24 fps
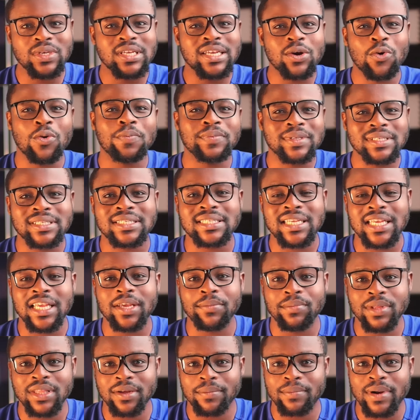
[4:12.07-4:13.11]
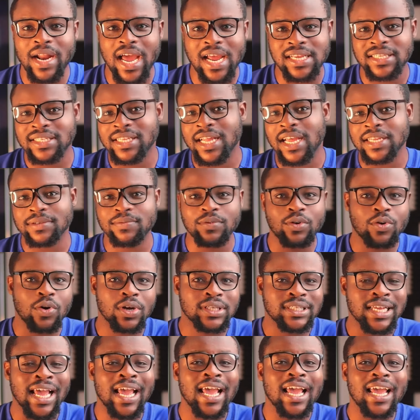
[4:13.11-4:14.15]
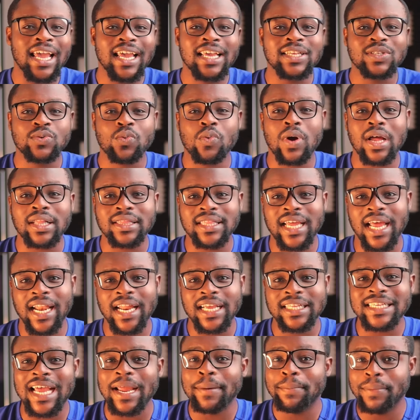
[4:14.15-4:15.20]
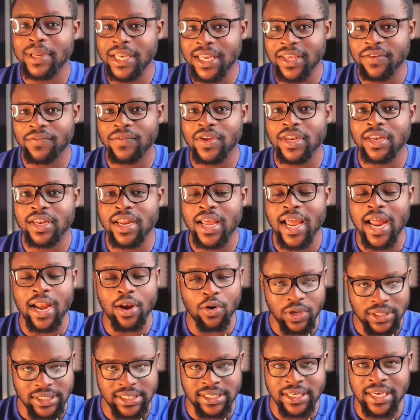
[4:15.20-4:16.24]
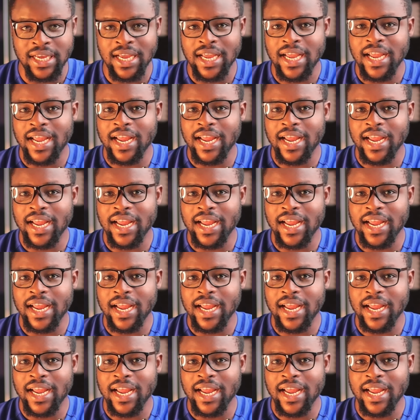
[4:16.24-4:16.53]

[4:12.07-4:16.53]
We hope to see him in the Black Stars, because he's one talent I believe in a lot.